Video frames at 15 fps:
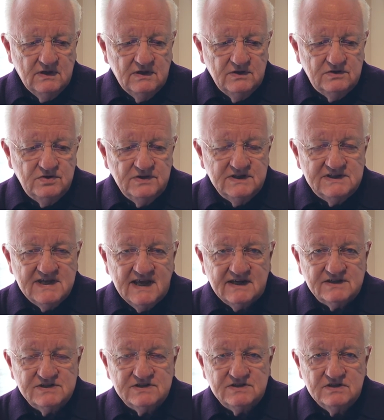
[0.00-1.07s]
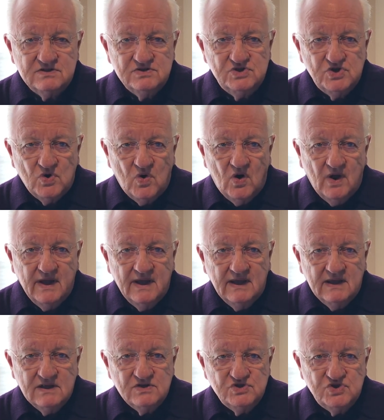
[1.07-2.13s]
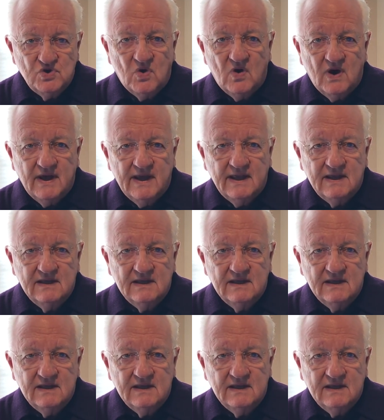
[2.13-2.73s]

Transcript: to the text, "Joy, joy,